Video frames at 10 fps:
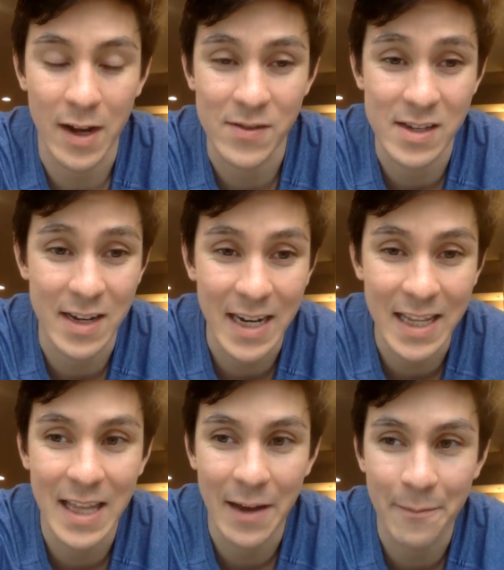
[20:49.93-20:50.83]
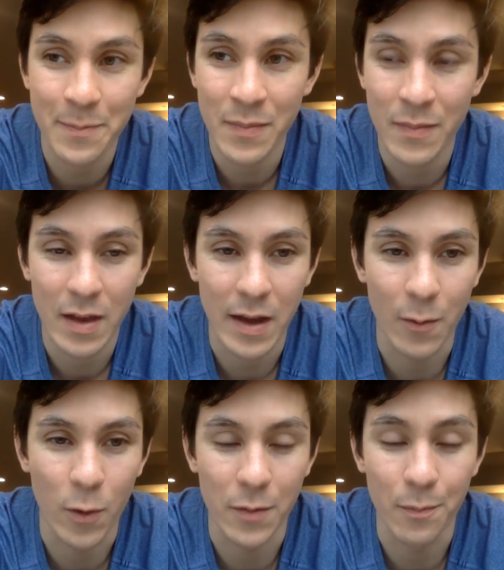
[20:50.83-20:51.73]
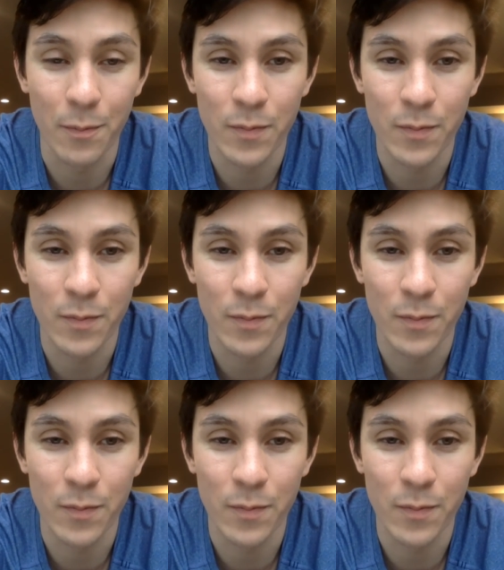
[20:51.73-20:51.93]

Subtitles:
I've studied them. I want to